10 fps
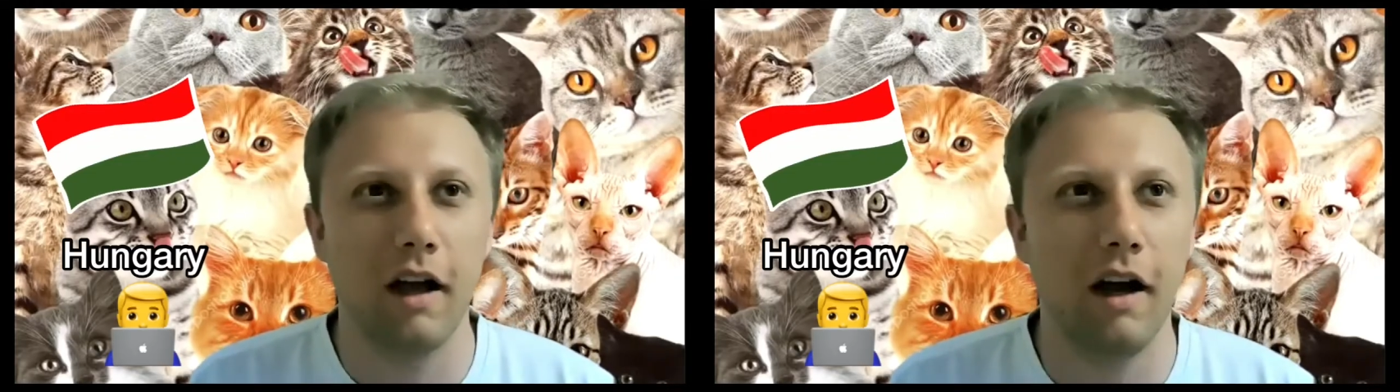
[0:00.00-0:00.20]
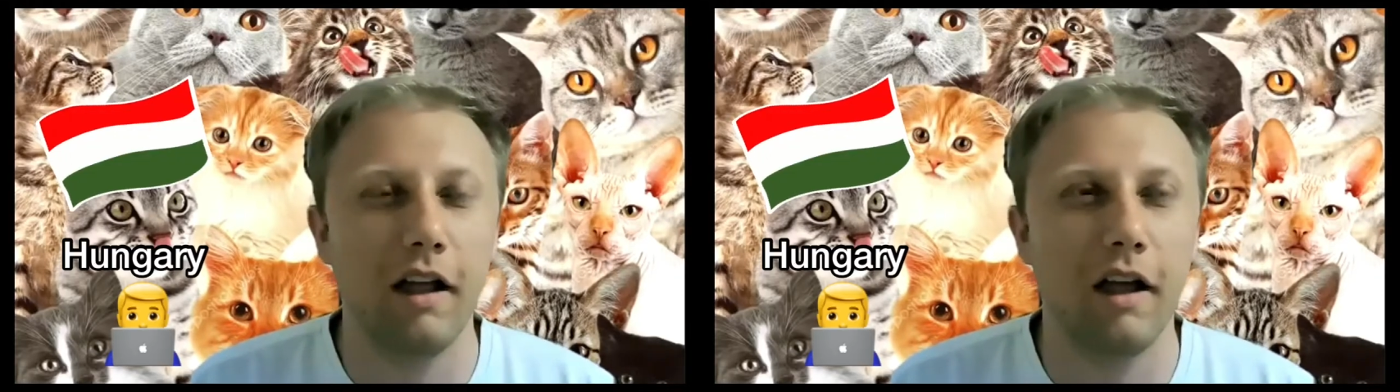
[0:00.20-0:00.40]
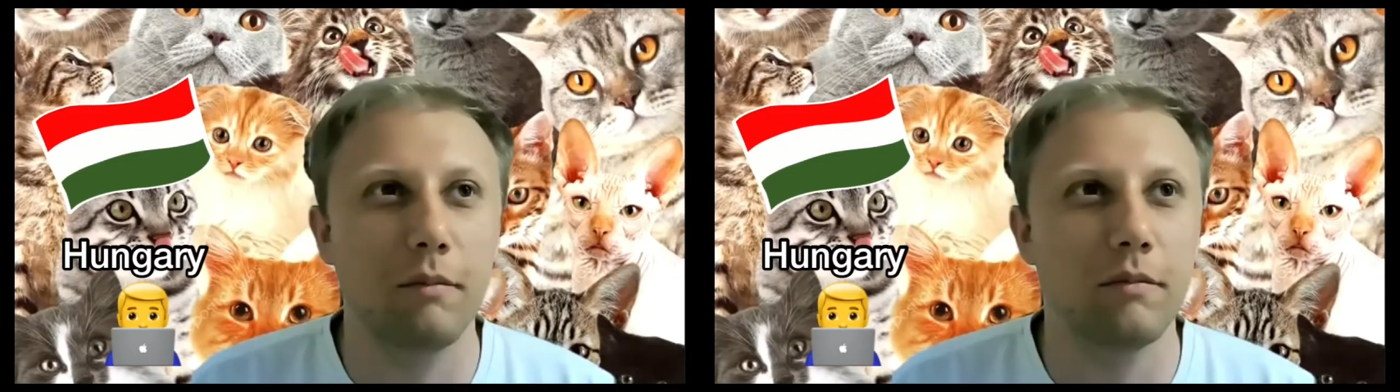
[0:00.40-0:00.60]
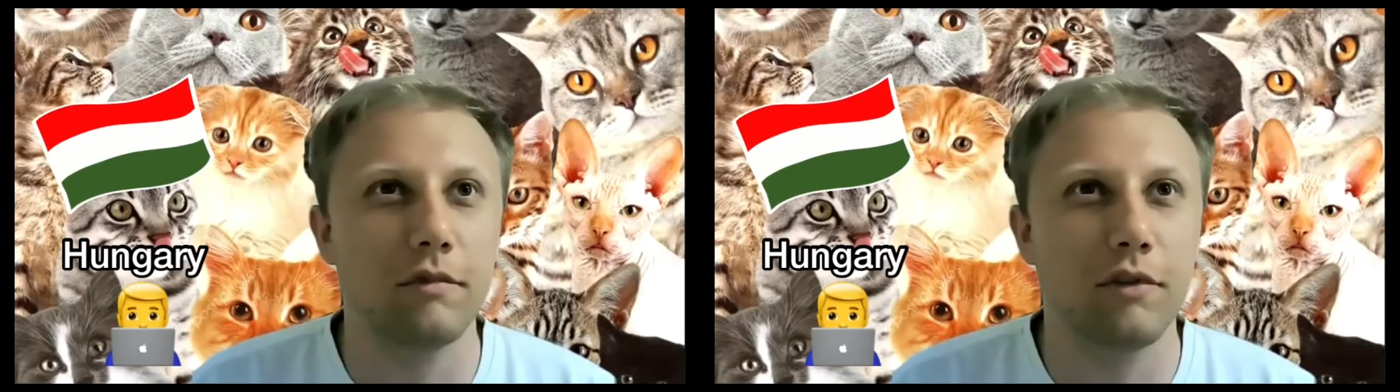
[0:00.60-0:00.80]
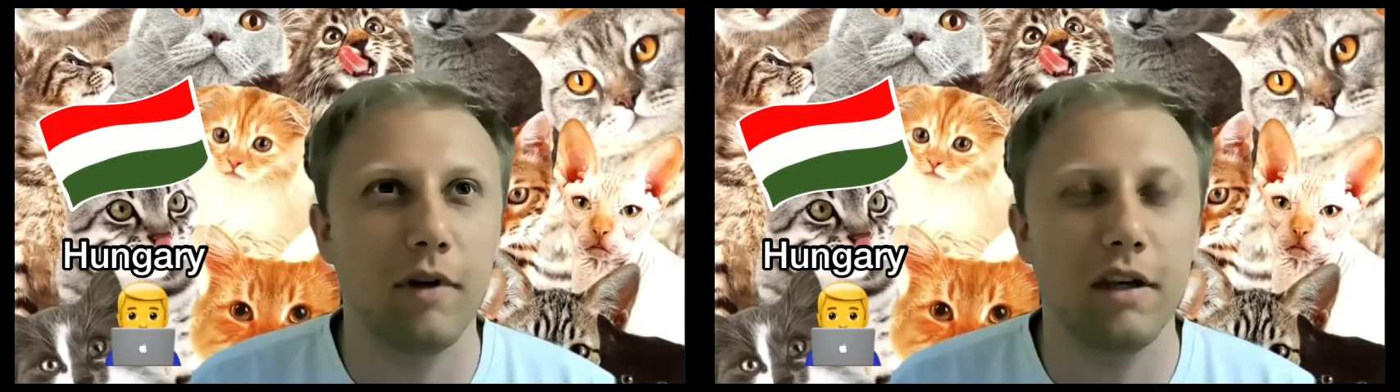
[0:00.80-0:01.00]
I am
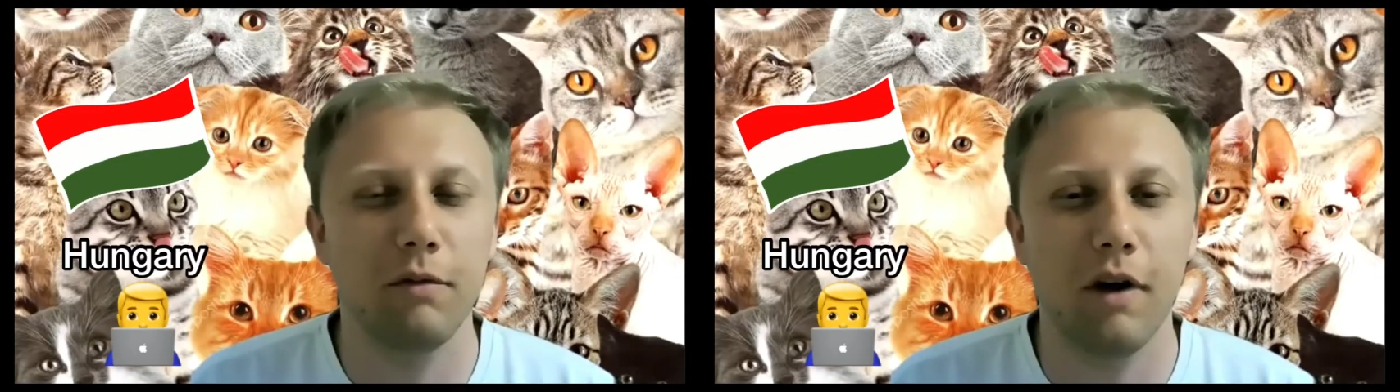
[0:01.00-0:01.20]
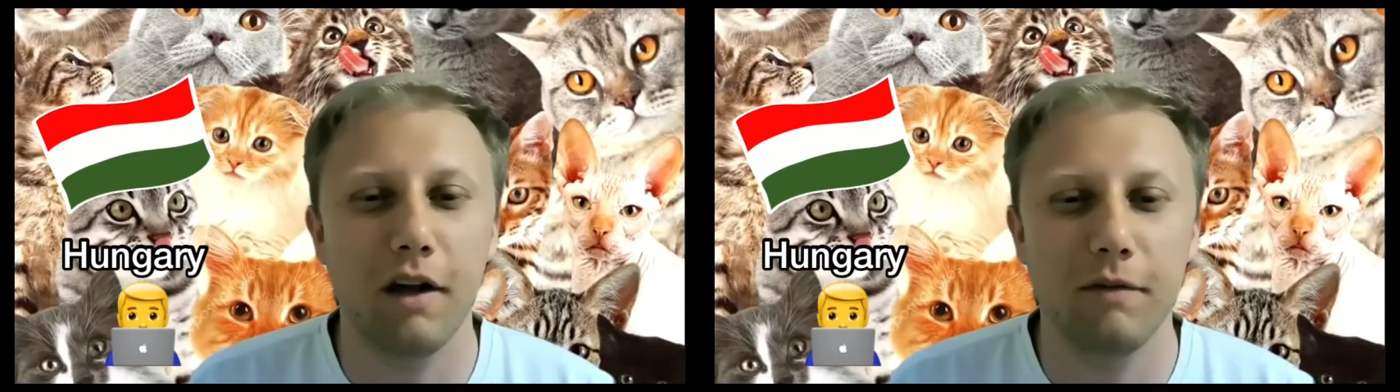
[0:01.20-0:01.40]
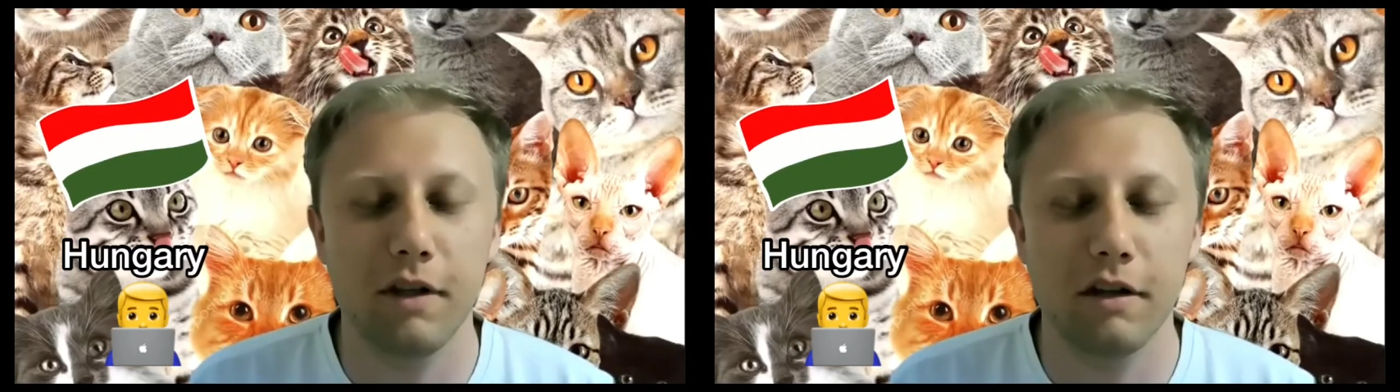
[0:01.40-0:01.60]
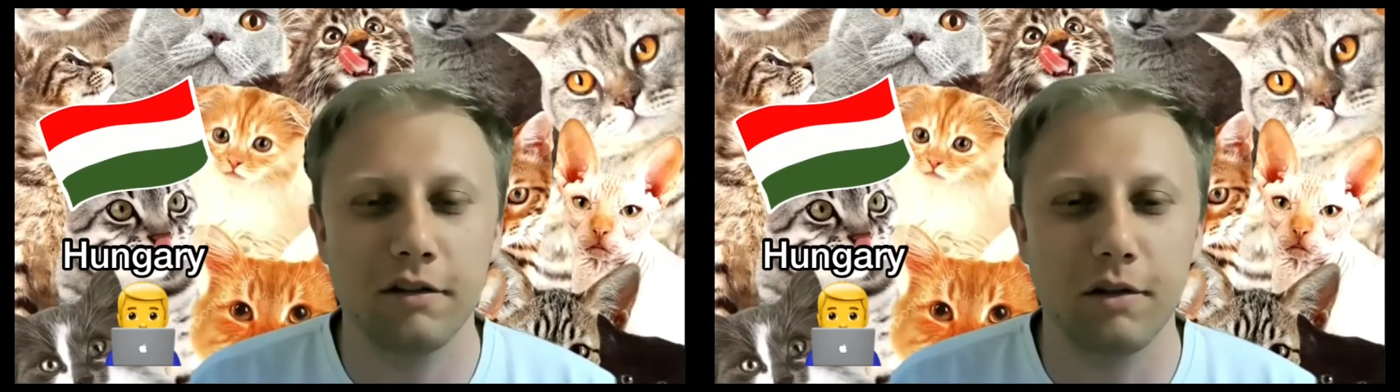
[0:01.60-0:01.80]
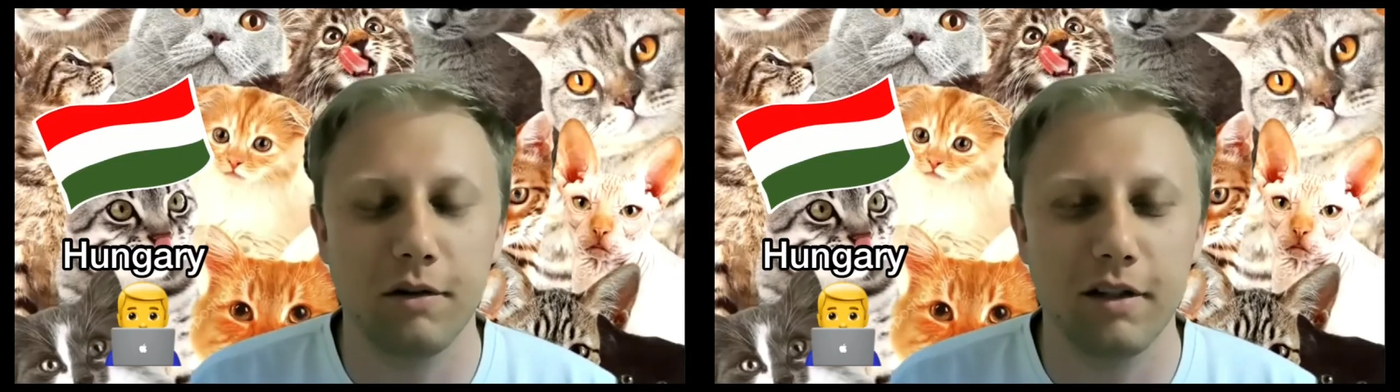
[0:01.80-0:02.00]
25
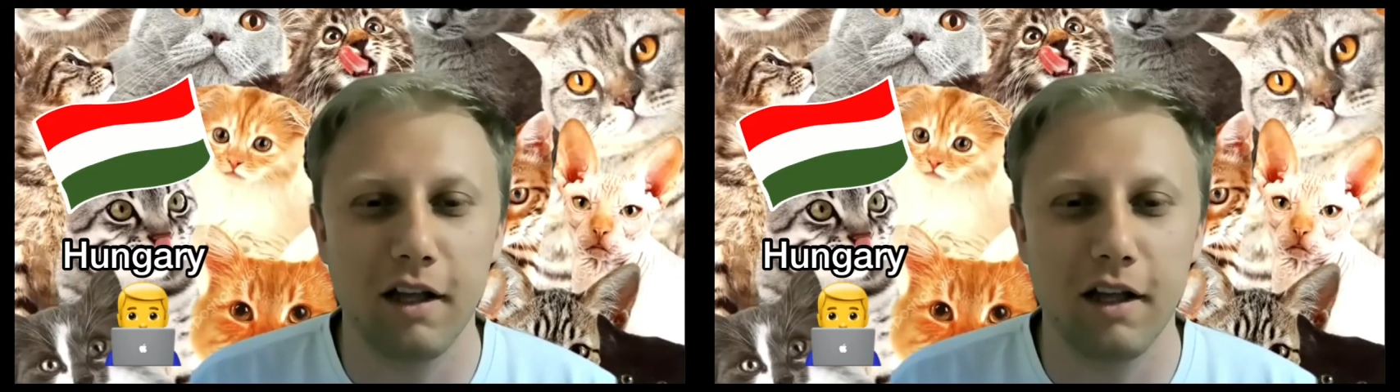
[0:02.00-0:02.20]
years old